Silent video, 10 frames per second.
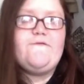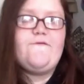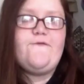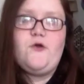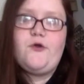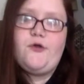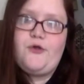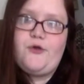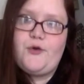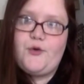for
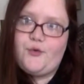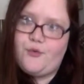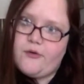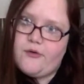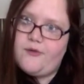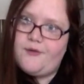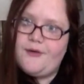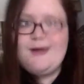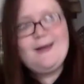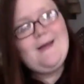you.
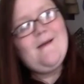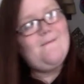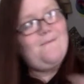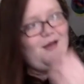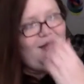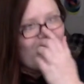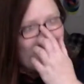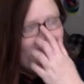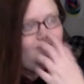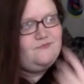But,
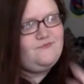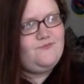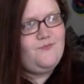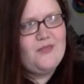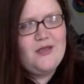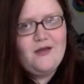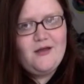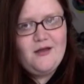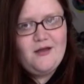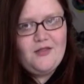and
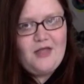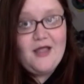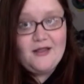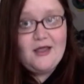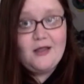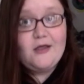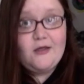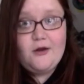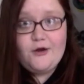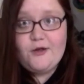again,
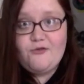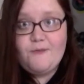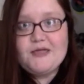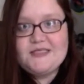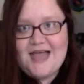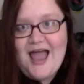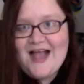here I go with the butts again.